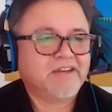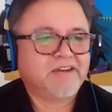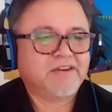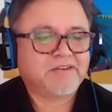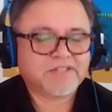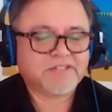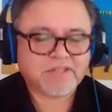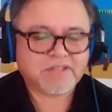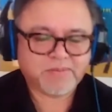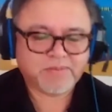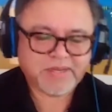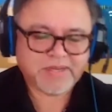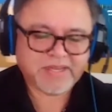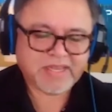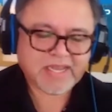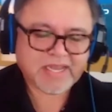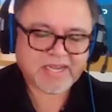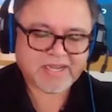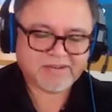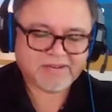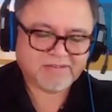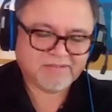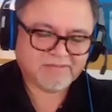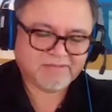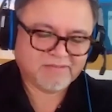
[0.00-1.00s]
So we
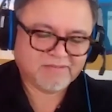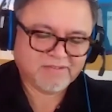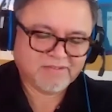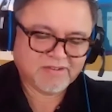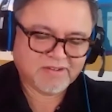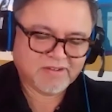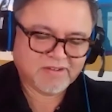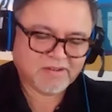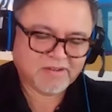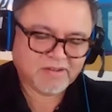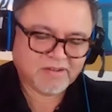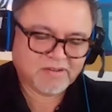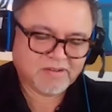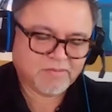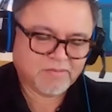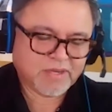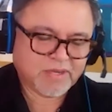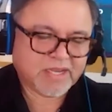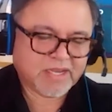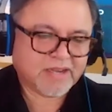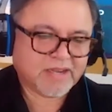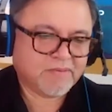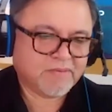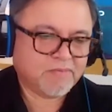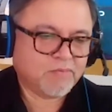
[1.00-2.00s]
got
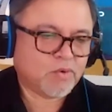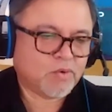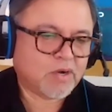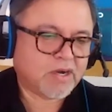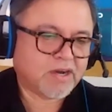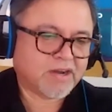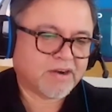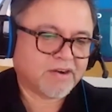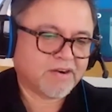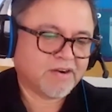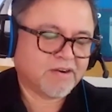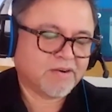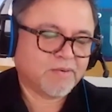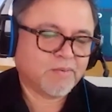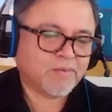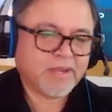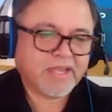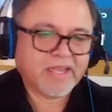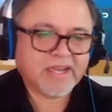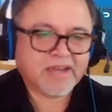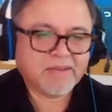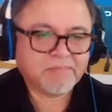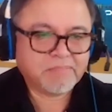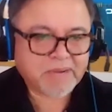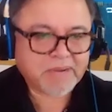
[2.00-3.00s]
water, we
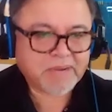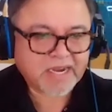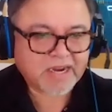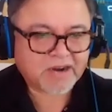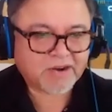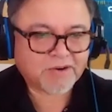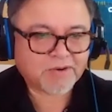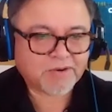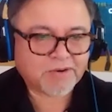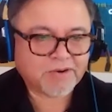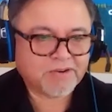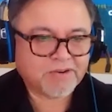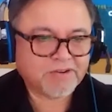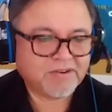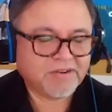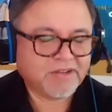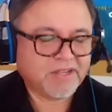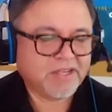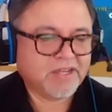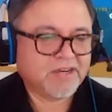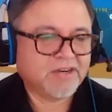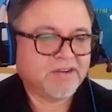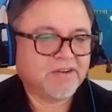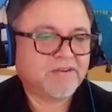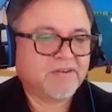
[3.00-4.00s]
got power,
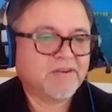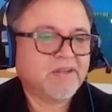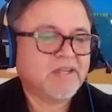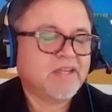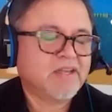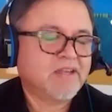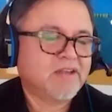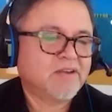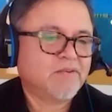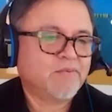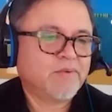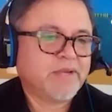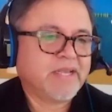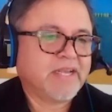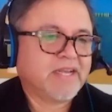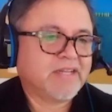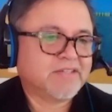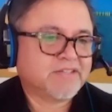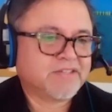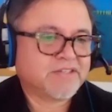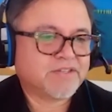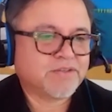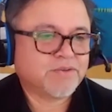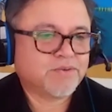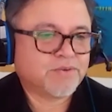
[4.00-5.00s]
we got
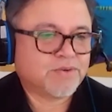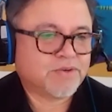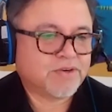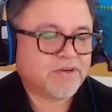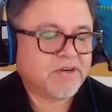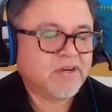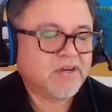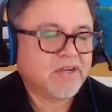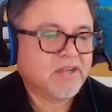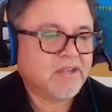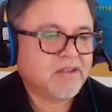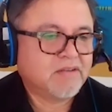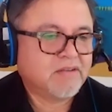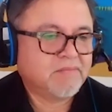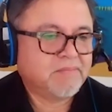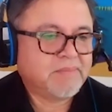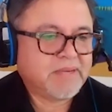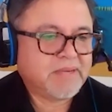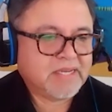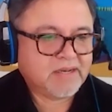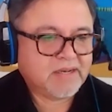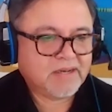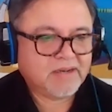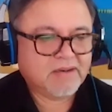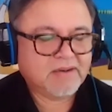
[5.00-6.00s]
sewer,
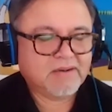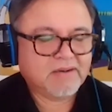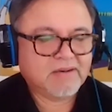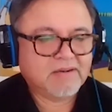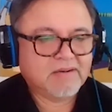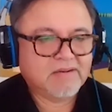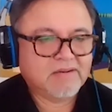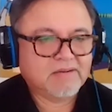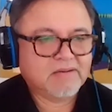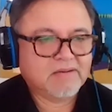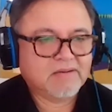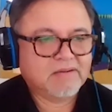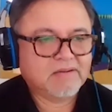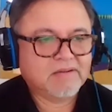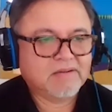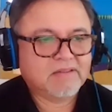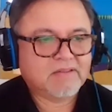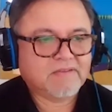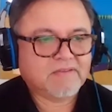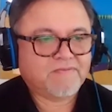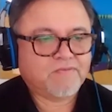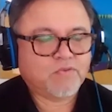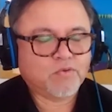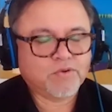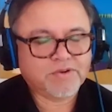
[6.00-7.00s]
but
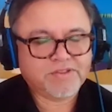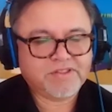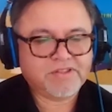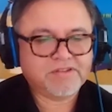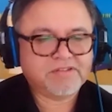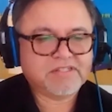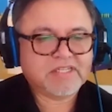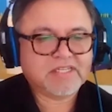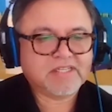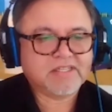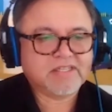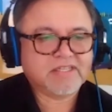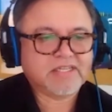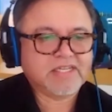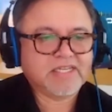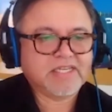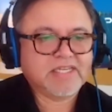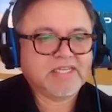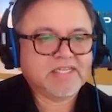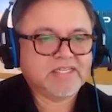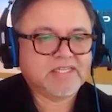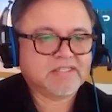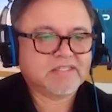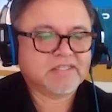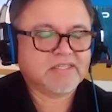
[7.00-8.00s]
the fourth utility, is